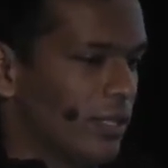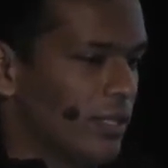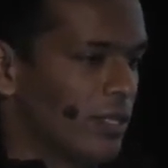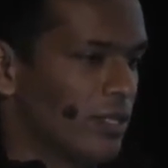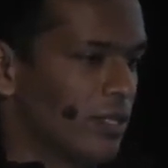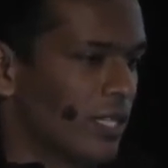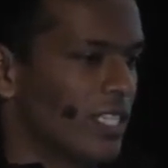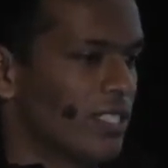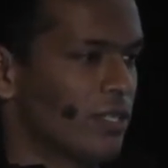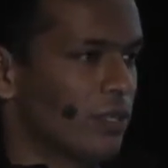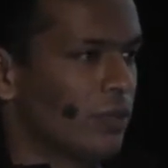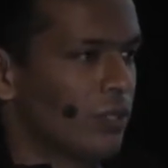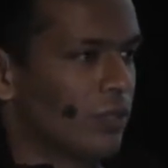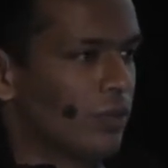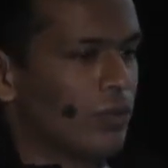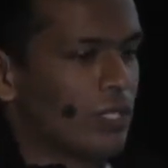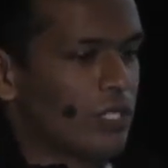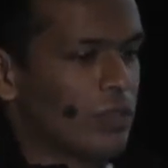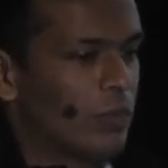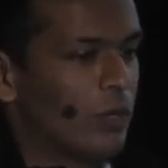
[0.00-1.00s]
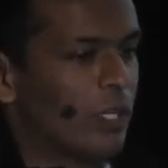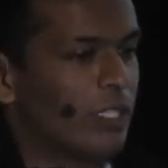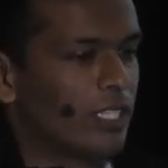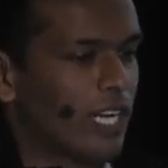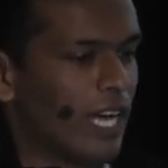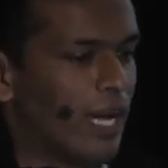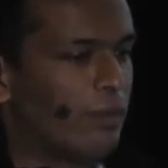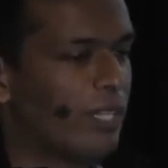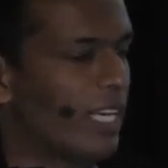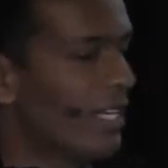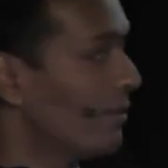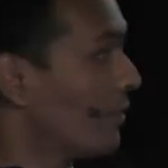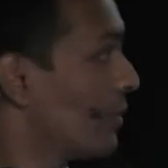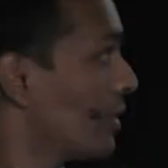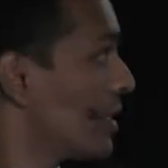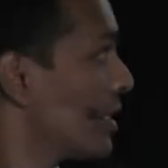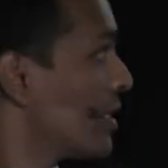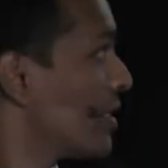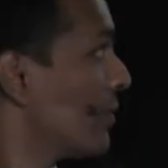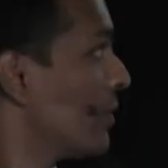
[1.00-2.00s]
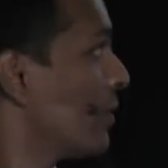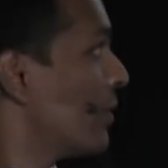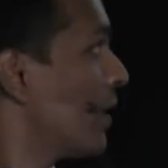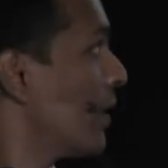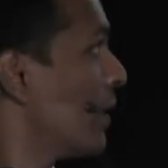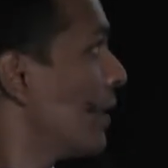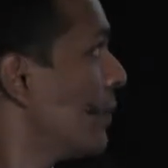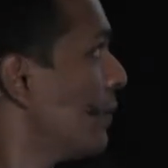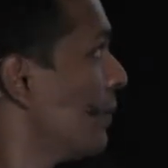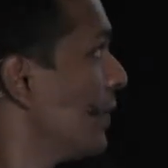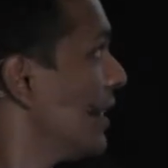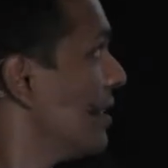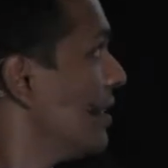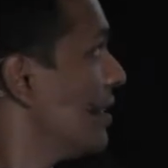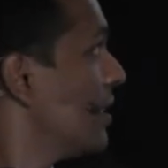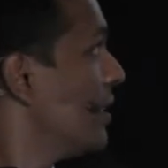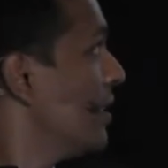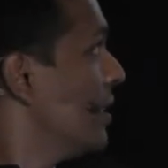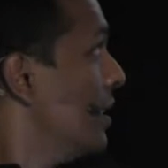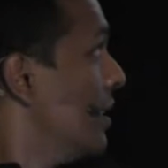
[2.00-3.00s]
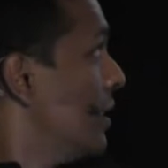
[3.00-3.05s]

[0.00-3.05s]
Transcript: So let's go through a small timeline for TensorFlow development.